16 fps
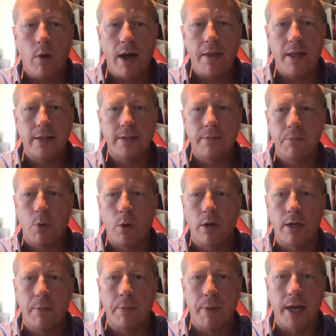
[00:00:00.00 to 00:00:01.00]
And why that's
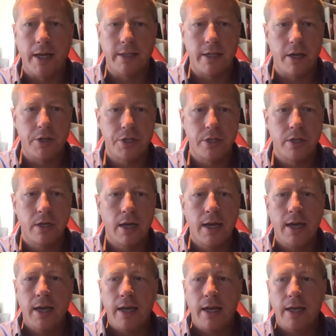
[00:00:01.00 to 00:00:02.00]
important to pay attention